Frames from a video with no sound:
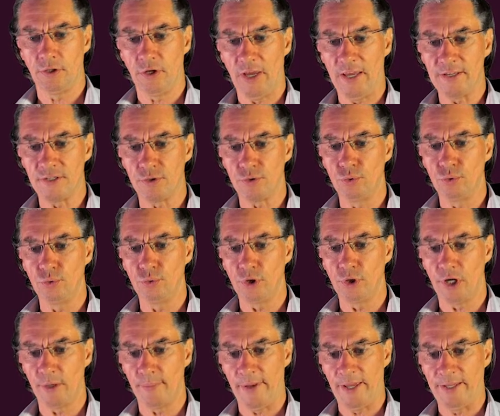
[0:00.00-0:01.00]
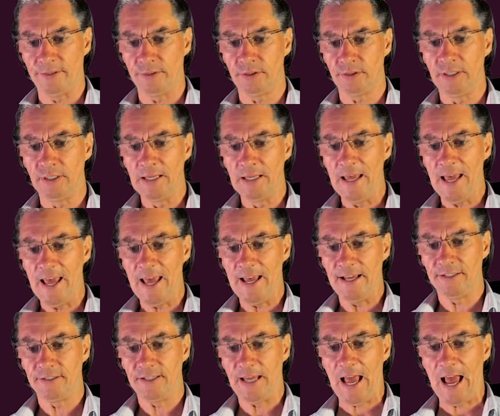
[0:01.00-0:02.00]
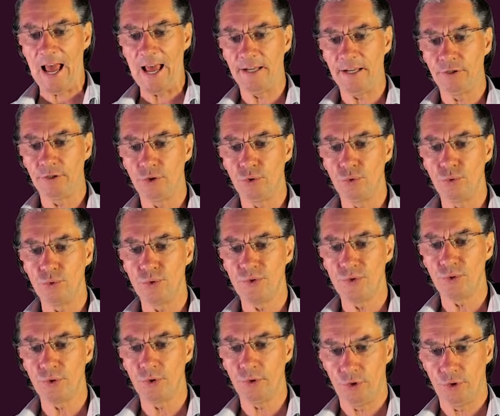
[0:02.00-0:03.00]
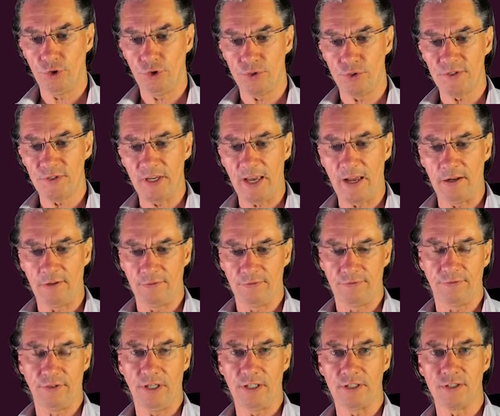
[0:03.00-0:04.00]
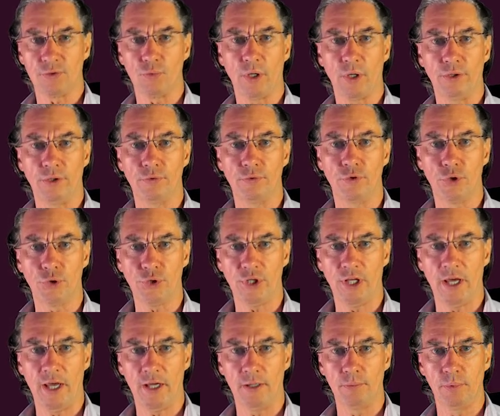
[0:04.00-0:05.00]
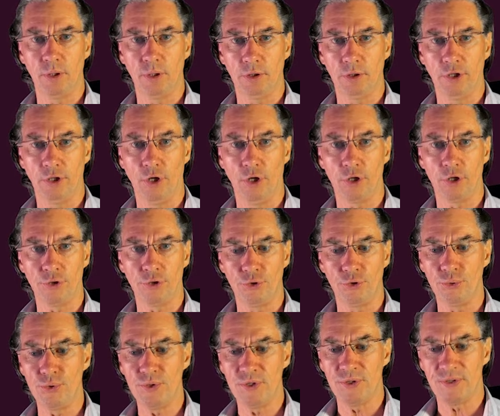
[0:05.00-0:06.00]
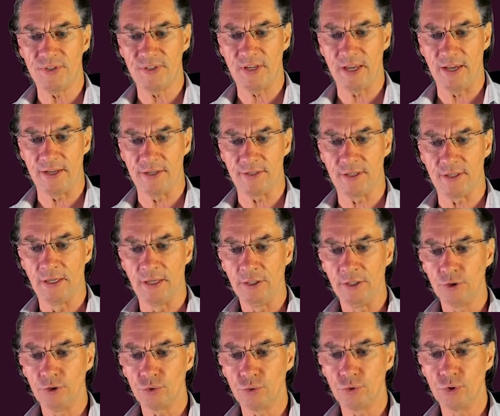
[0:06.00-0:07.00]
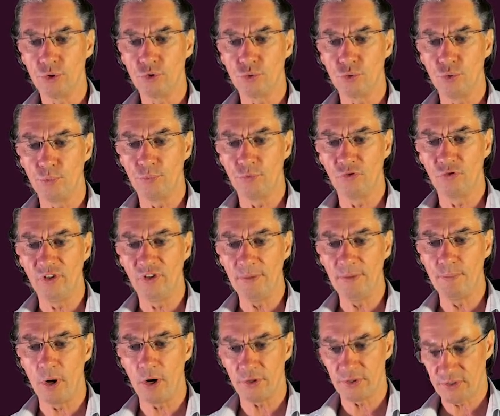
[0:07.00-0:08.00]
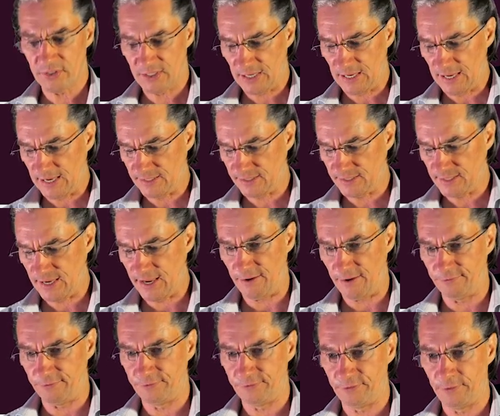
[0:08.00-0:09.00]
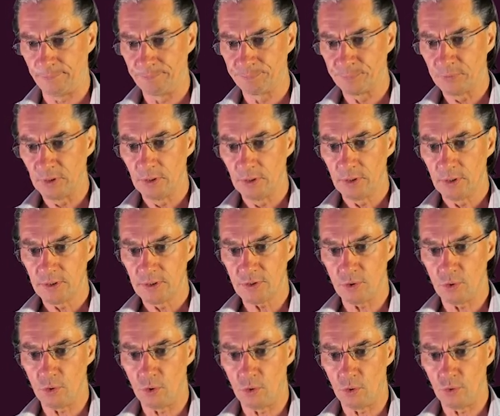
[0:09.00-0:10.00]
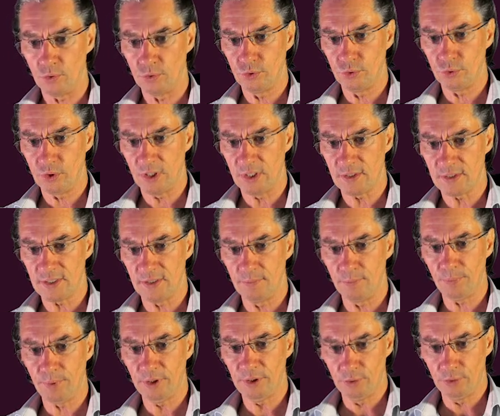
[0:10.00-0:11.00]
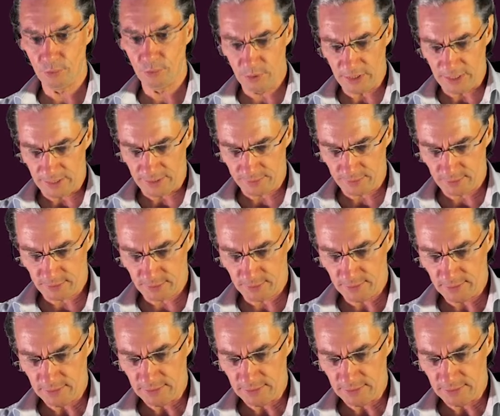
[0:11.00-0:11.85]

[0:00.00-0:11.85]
the sudo command and add user yourself. It's what the variable $user says to the group vboxsf. So you can simply do that.